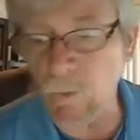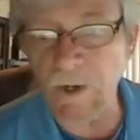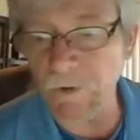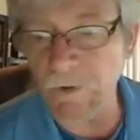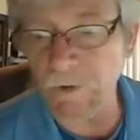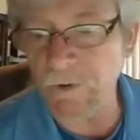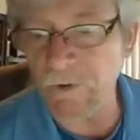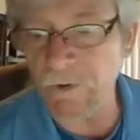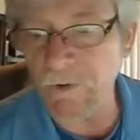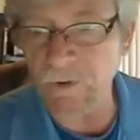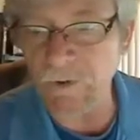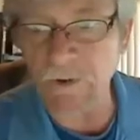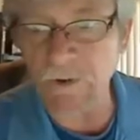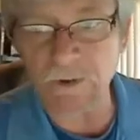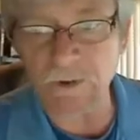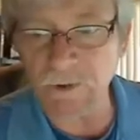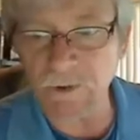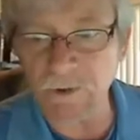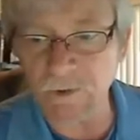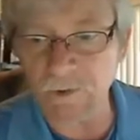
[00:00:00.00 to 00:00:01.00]
where
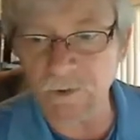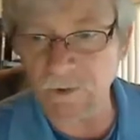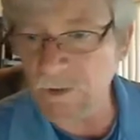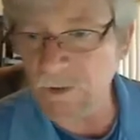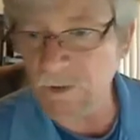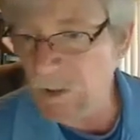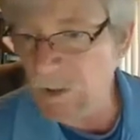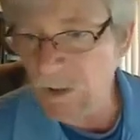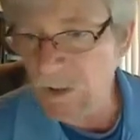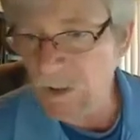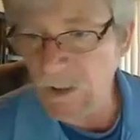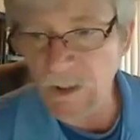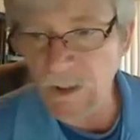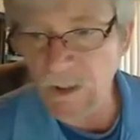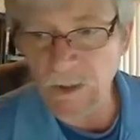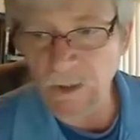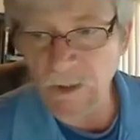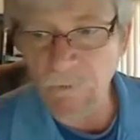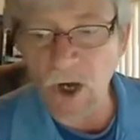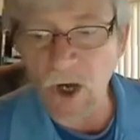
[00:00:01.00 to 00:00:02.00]
your
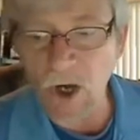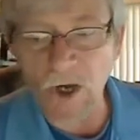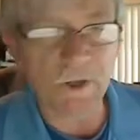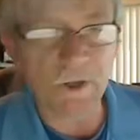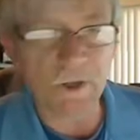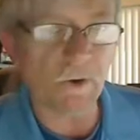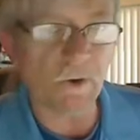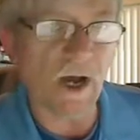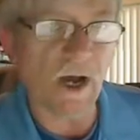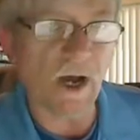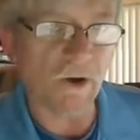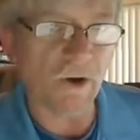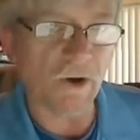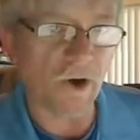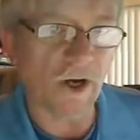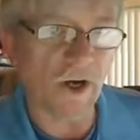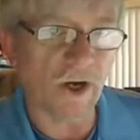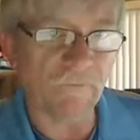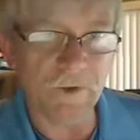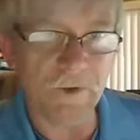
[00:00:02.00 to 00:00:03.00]
audio
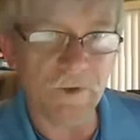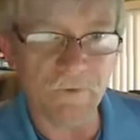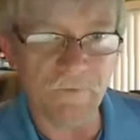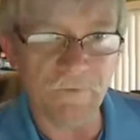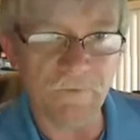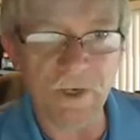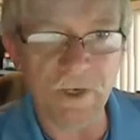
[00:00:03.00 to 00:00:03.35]
on-off and your